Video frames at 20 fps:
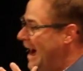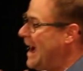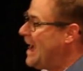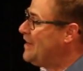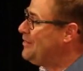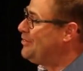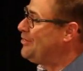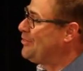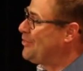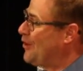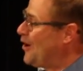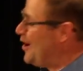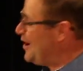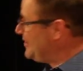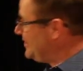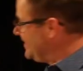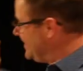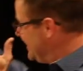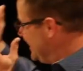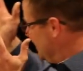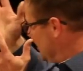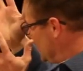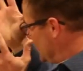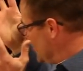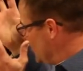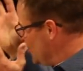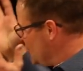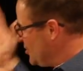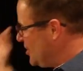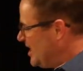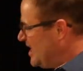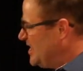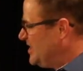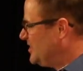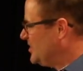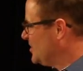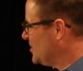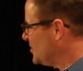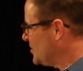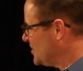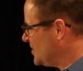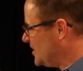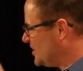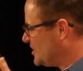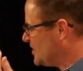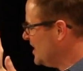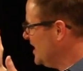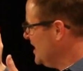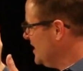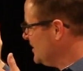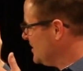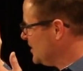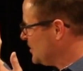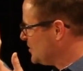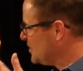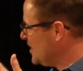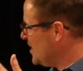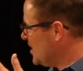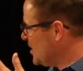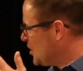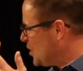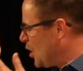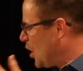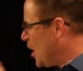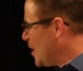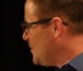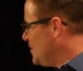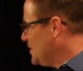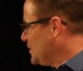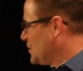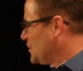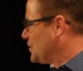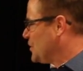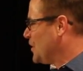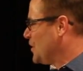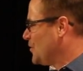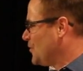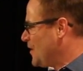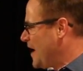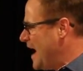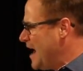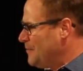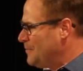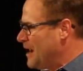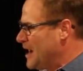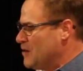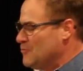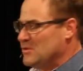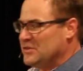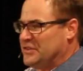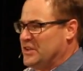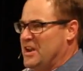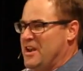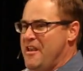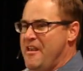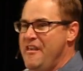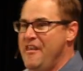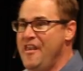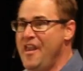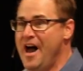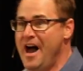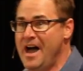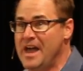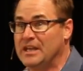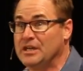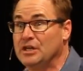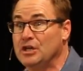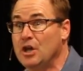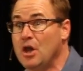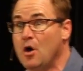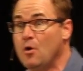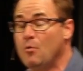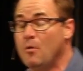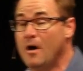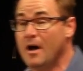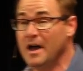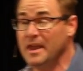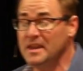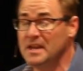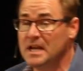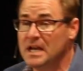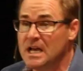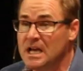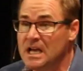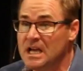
I thought this Jesus, this carpenter turned rabbi was a nut. You know what?